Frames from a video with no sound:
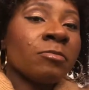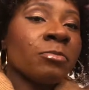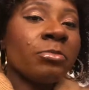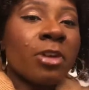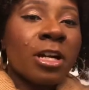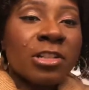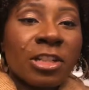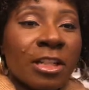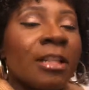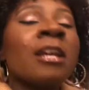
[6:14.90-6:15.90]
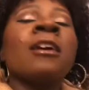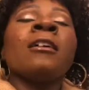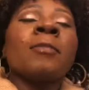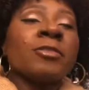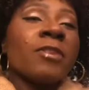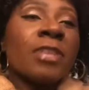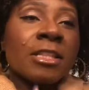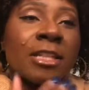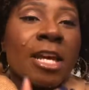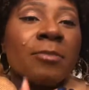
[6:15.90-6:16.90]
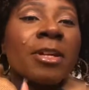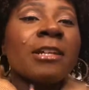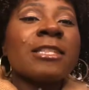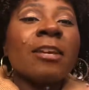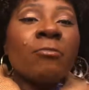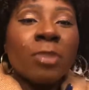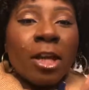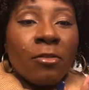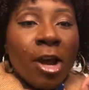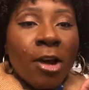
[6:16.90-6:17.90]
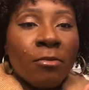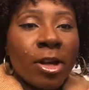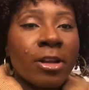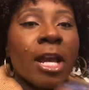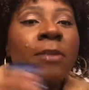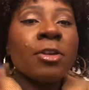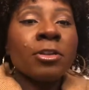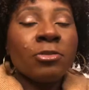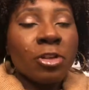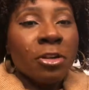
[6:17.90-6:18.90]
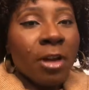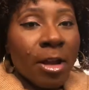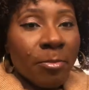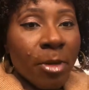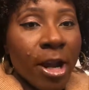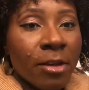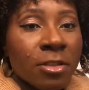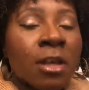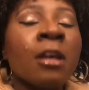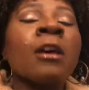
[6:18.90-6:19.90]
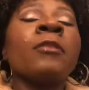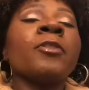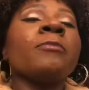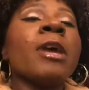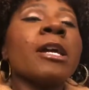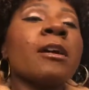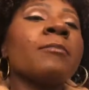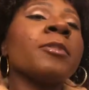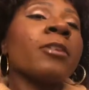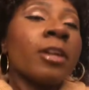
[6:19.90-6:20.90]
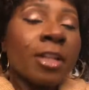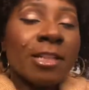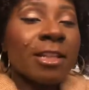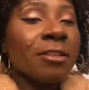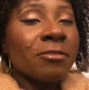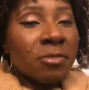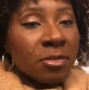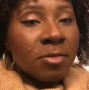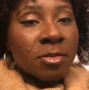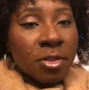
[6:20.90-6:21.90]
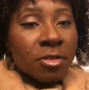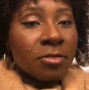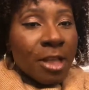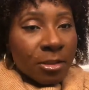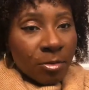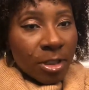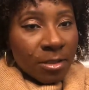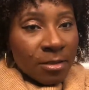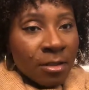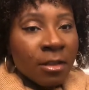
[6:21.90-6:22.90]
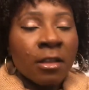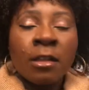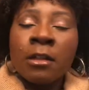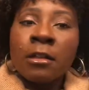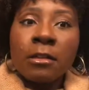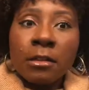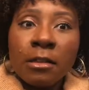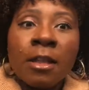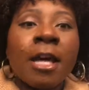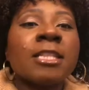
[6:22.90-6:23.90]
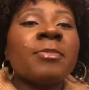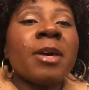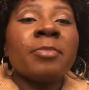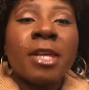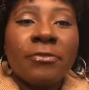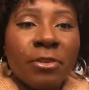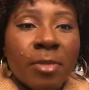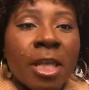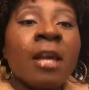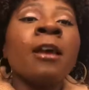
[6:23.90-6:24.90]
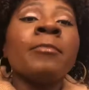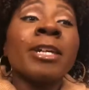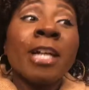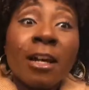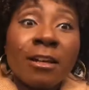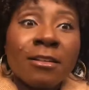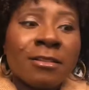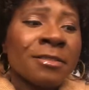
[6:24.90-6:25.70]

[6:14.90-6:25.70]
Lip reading: brushed and make sure everything's together because they grow out weird. And when you're doing your brows for your makeup, they say that it's supposed to be sisters, not twins. Ugh, that's a pet peeve for me because